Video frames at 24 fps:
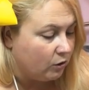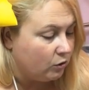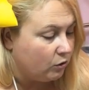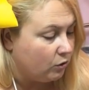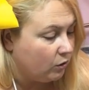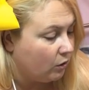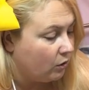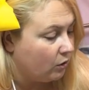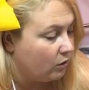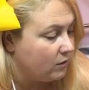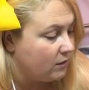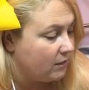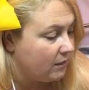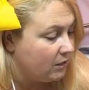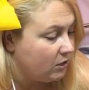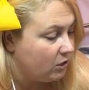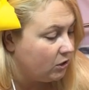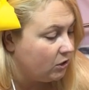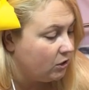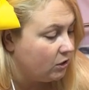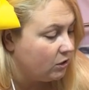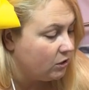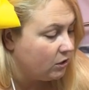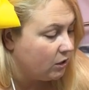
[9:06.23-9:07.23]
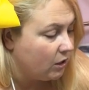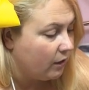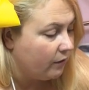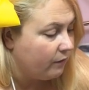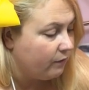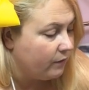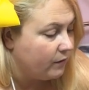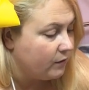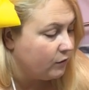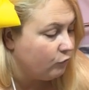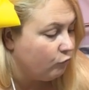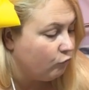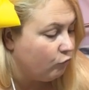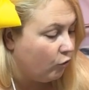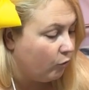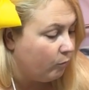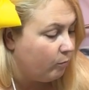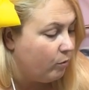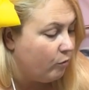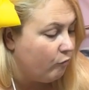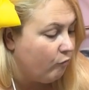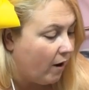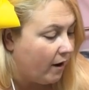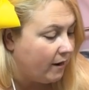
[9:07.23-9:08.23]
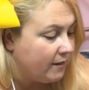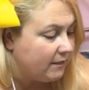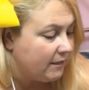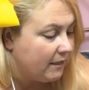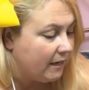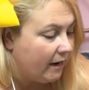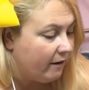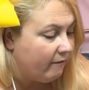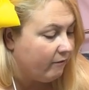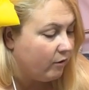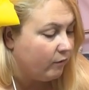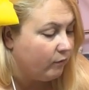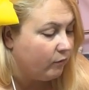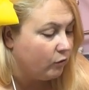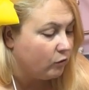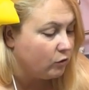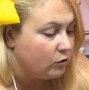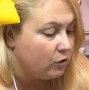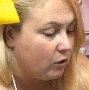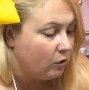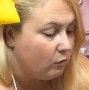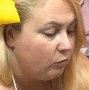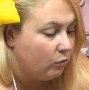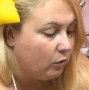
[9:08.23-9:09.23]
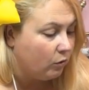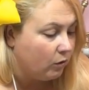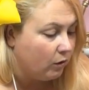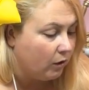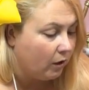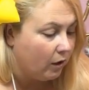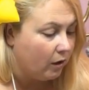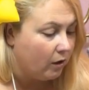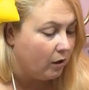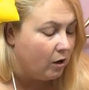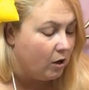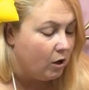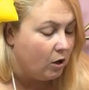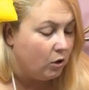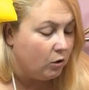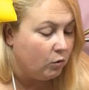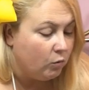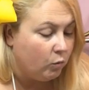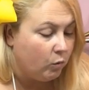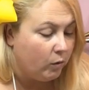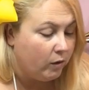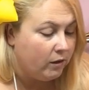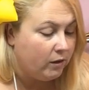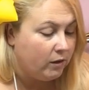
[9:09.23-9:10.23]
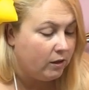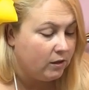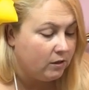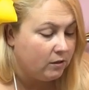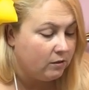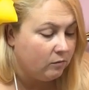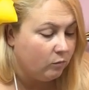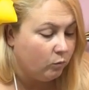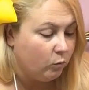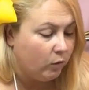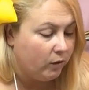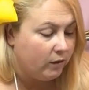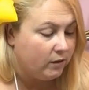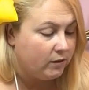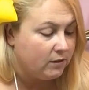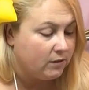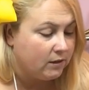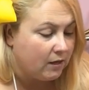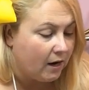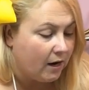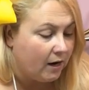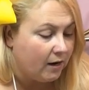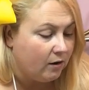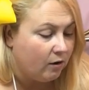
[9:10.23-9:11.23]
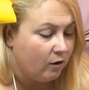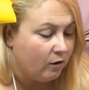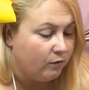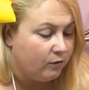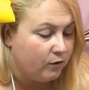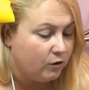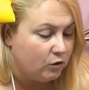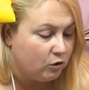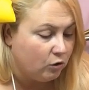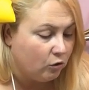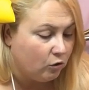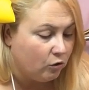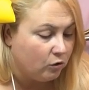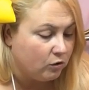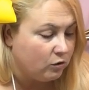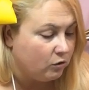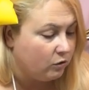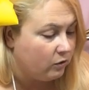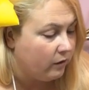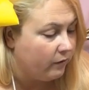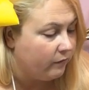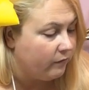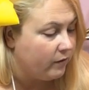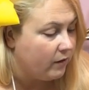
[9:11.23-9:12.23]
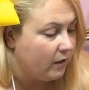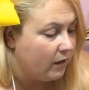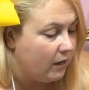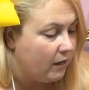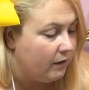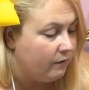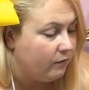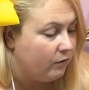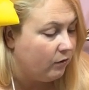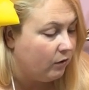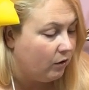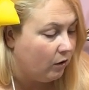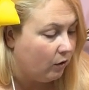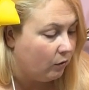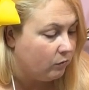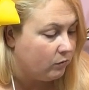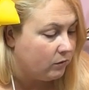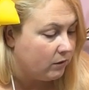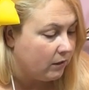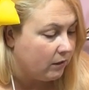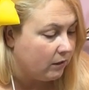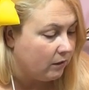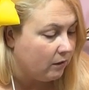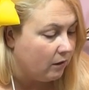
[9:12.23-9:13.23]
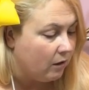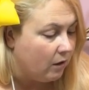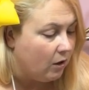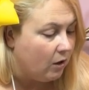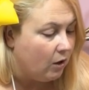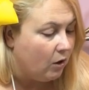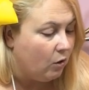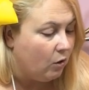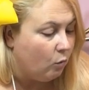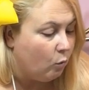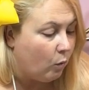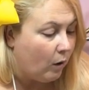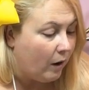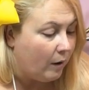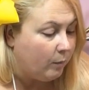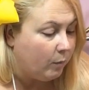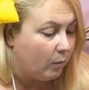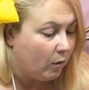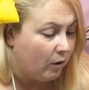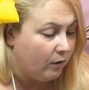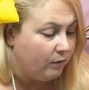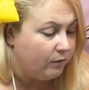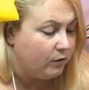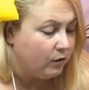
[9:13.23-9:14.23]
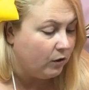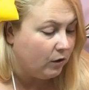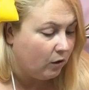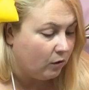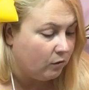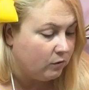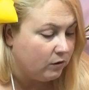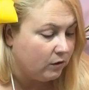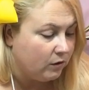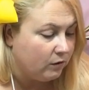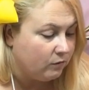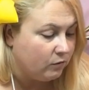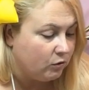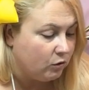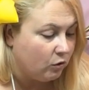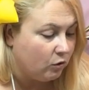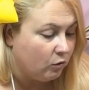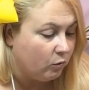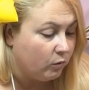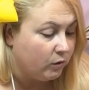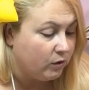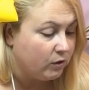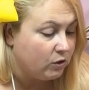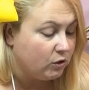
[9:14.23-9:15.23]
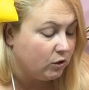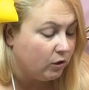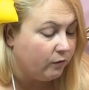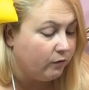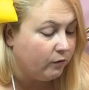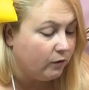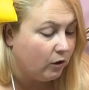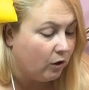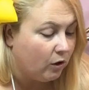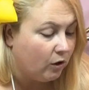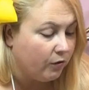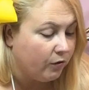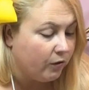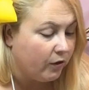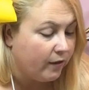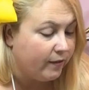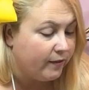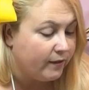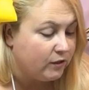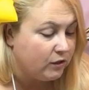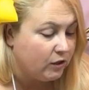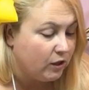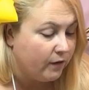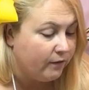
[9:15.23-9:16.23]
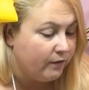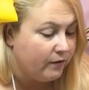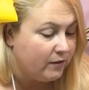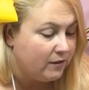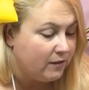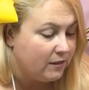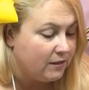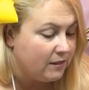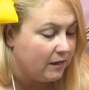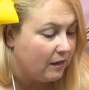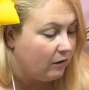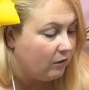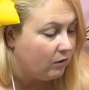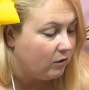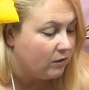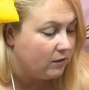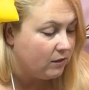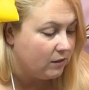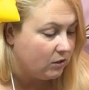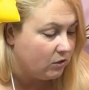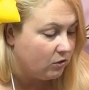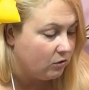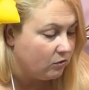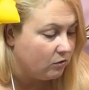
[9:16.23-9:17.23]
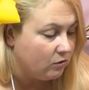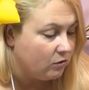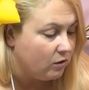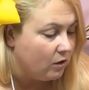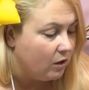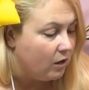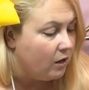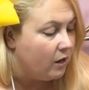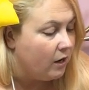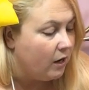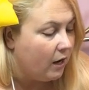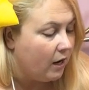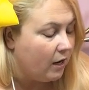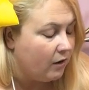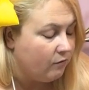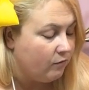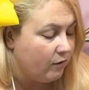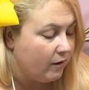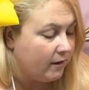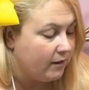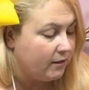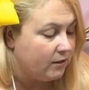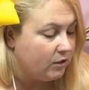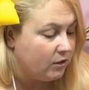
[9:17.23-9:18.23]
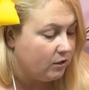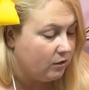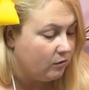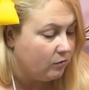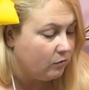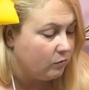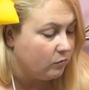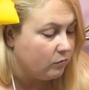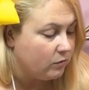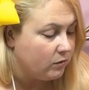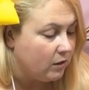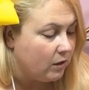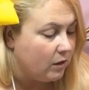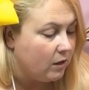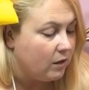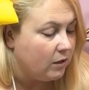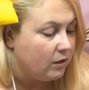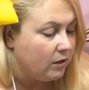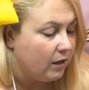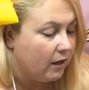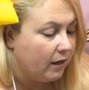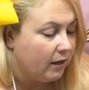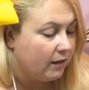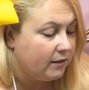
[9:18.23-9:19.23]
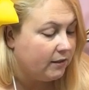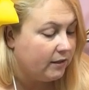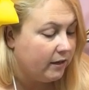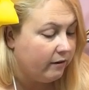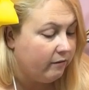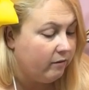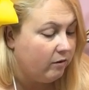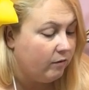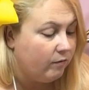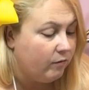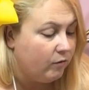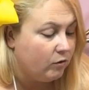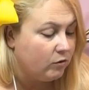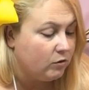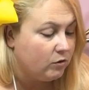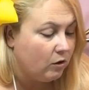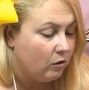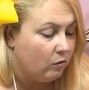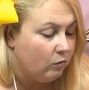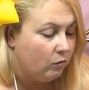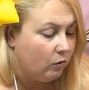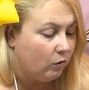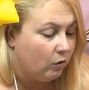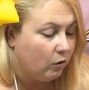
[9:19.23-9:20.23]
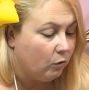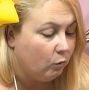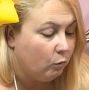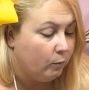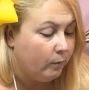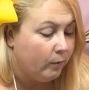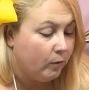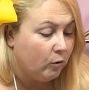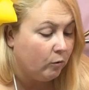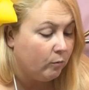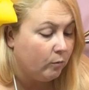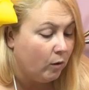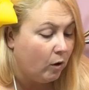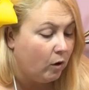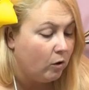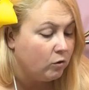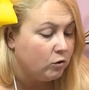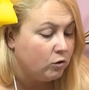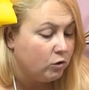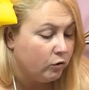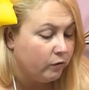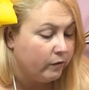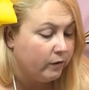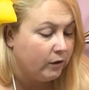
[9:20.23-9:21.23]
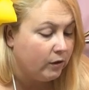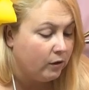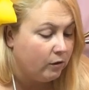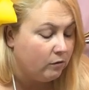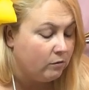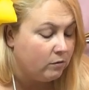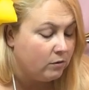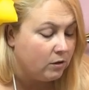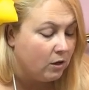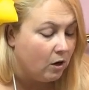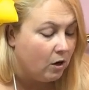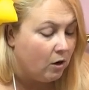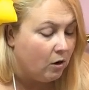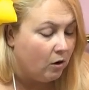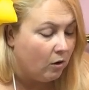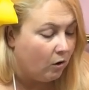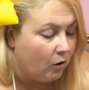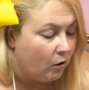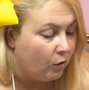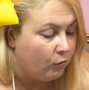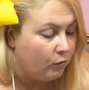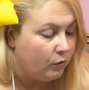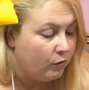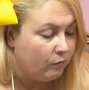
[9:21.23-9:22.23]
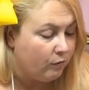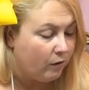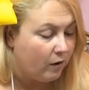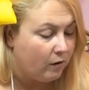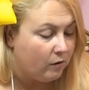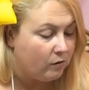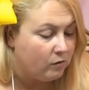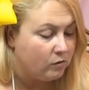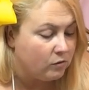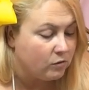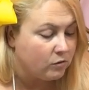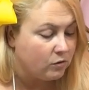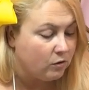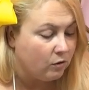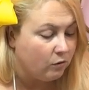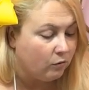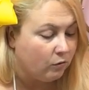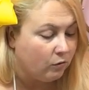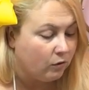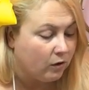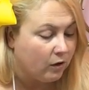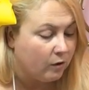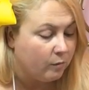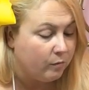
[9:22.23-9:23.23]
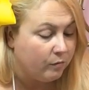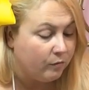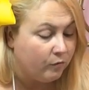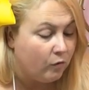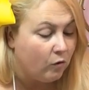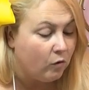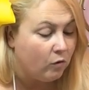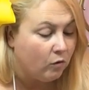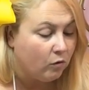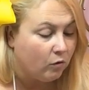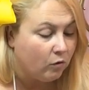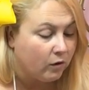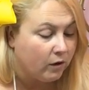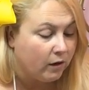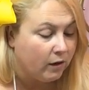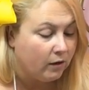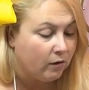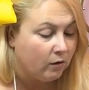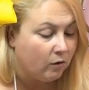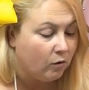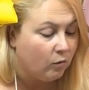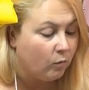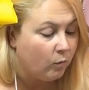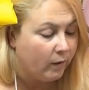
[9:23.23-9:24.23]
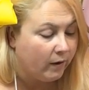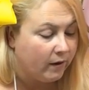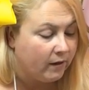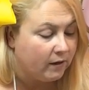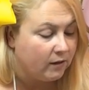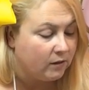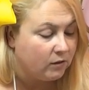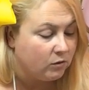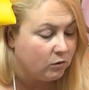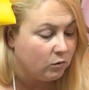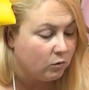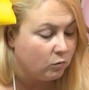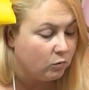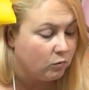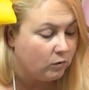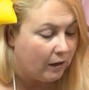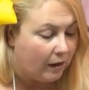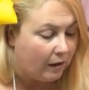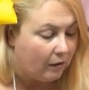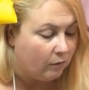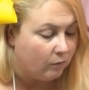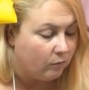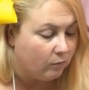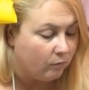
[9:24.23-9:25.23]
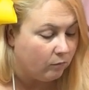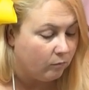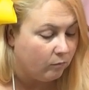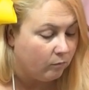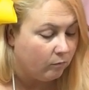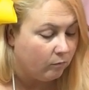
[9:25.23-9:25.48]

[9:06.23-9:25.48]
To condition the surface, rub the writing area of your slow cooker with side of the chalk to give an even coating. Wipe off the coating of chalk with a soft cloth and the surface is now conditioned and ready to use. The exterior of your slow cooker will become hot during use. Only write on your slow cooker before cooking or when it has cooled down.